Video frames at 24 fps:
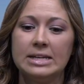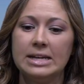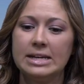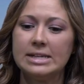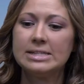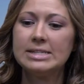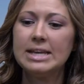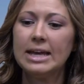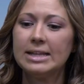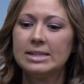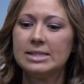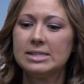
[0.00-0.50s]
an
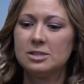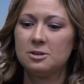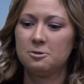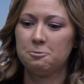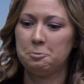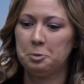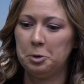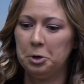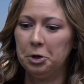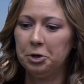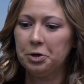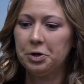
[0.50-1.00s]

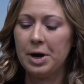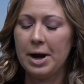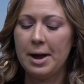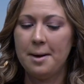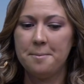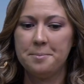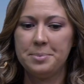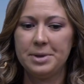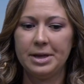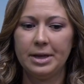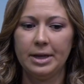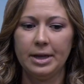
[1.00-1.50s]
intensive
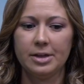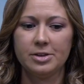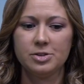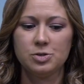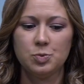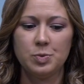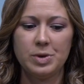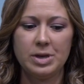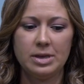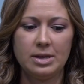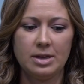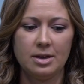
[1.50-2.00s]
program because
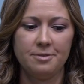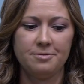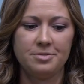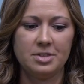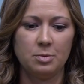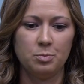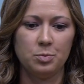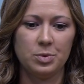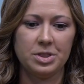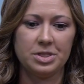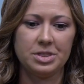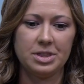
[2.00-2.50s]
we give
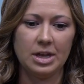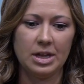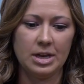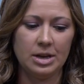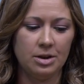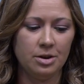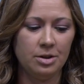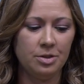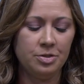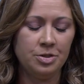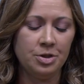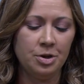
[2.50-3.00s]
them
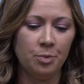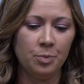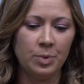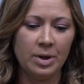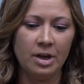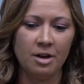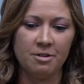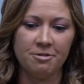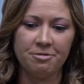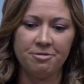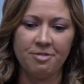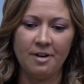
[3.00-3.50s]
we
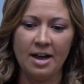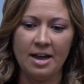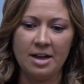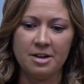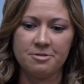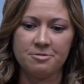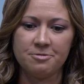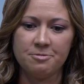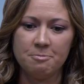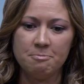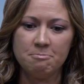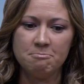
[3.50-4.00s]
have
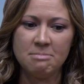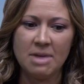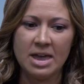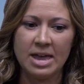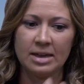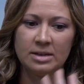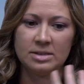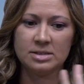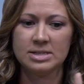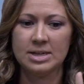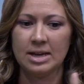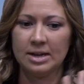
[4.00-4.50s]
5
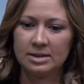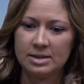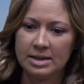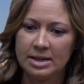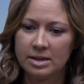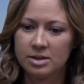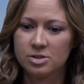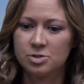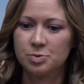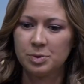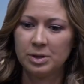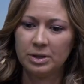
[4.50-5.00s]
main
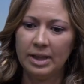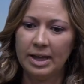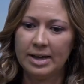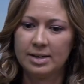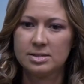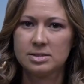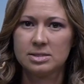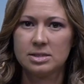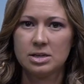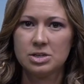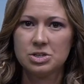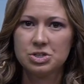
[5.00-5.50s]
techniques:
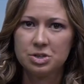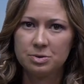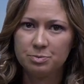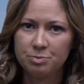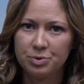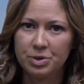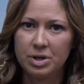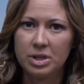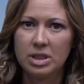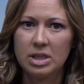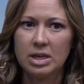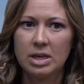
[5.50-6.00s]
relaxation,
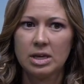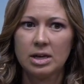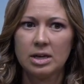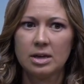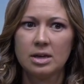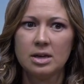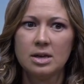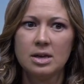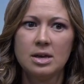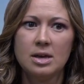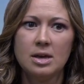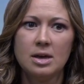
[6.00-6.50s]
breathing,